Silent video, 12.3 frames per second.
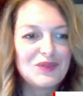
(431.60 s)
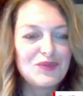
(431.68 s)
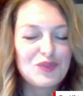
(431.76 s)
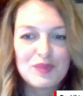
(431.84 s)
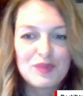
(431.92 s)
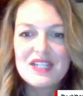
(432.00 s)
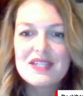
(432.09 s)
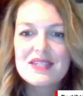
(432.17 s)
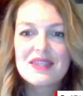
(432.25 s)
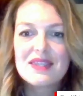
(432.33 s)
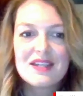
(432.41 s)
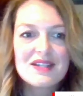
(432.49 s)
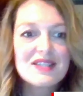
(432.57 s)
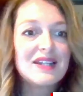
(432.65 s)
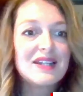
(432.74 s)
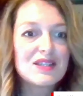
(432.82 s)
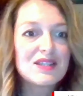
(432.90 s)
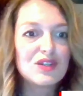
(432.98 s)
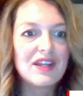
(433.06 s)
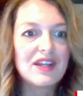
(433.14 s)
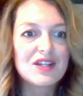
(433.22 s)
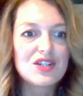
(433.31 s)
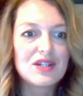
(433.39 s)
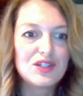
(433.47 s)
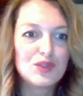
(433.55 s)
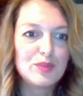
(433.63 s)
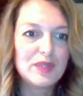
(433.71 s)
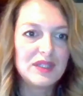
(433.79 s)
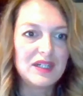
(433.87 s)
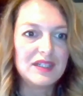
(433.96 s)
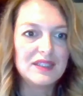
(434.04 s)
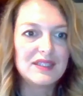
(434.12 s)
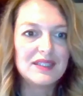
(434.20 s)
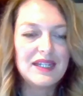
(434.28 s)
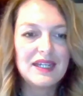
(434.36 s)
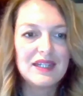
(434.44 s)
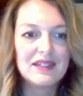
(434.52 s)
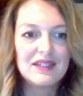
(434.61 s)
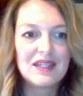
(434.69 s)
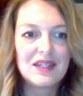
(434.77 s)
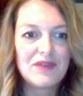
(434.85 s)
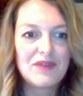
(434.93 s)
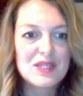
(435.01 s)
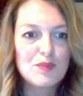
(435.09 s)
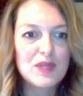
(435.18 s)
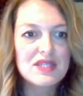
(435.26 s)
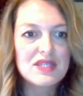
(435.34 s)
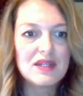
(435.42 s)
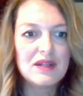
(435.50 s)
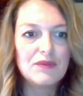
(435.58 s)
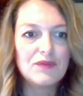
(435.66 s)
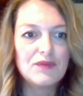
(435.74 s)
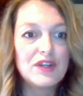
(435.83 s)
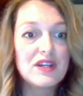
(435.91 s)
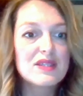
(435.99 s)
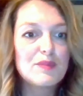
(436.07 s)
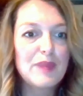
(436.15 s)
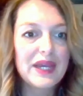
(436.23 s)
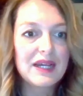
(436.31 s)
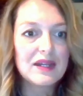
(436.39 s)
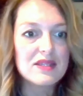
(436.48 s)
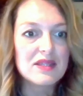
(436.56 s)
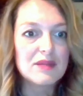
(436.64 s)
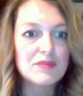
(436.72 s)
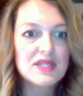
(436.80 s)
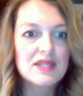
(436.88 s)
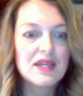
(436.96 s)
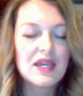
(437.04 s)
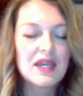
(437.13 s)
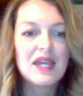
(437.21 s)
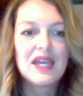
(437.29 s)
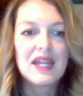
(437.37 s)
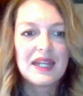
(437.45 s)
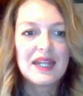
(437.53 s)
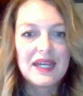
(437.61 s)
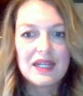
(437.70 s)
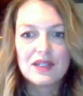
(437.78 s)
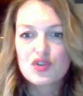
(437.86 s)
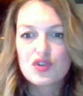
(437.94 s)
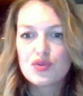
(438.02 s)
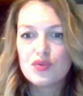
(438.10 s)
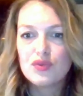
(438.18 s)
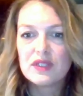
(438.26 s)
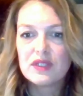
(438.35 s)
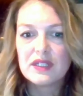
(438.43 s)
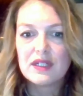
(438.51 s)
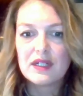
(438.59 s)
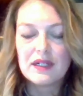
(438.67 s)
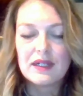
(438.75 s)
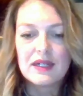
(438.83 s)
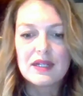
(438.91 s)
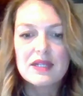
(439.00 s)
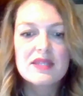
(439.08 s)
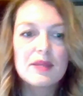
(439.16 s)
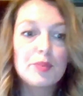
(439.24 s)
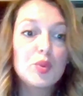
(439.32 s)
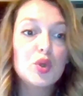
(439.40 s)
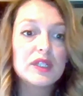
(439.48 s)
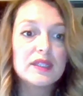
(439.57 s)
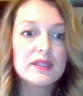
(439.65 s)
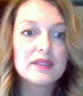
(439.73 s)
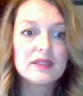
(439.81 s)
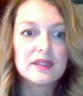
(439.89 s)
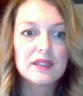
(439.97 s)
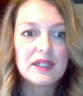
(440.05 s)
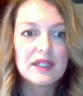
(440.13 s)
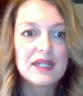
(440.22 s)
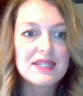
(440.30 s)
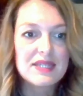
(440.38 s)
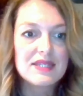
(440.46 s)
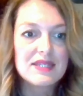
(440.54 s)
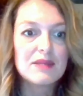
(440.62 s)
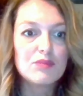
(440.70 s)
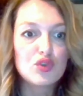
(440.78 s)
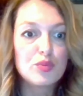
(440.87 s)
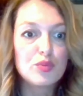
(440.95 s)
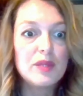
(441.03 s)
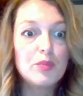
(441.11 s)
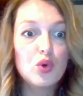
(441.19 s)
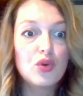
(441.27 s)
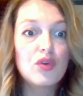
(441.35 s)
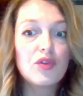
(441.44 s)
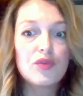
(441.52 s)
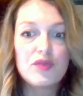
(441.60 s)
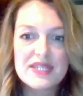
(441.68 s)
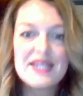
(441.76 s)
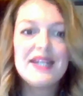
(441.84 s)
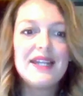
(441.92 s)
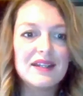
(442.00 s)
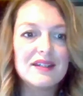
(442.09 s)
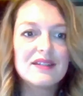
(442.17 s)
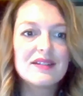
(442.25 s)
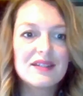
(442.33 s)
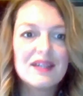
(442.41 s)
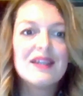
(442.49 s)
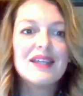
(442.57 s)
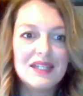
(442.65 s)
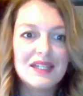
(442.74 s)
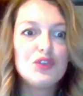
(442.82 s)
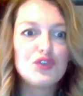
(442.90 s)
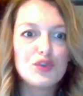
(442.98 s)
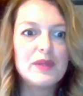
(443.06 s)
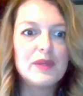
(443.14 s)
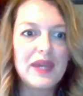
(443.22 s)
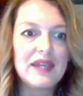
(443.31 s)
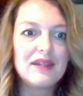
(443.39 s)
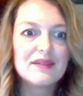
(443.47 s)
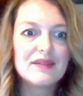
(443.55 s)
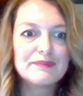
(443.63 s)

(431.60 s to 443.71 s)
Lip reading: from this, there's a lesson actually to be learned, that investments in various mechanisms that should support a system to be more resilient need to be made.